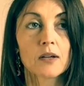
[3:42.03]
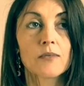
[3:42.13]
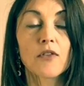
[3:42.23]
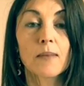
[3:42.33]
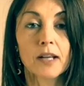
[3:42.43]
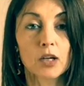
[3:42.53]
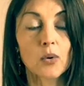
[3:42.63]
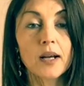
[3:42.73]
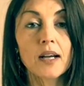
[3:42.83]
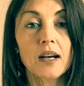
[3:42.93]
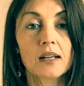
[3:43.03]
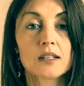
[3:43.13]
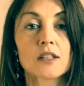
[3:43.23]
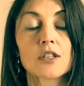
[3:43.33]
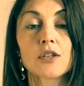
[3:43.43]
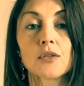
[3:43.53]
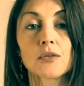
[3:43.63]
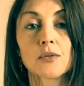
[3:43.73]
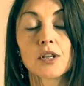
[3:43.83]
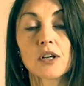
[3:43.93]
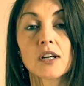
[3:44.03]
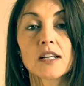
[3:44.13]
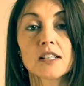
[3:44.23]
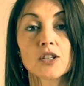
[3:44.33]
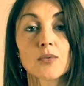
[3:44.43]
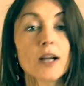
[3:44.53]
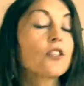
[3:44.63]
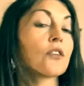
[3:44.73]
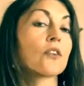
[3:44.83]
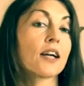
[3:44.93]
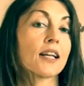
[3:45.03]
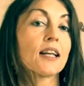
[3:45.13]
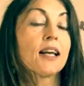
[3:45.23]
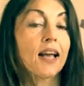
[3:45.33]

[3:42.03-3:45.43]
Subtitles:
forming a quincunx to Uranus that's retrograde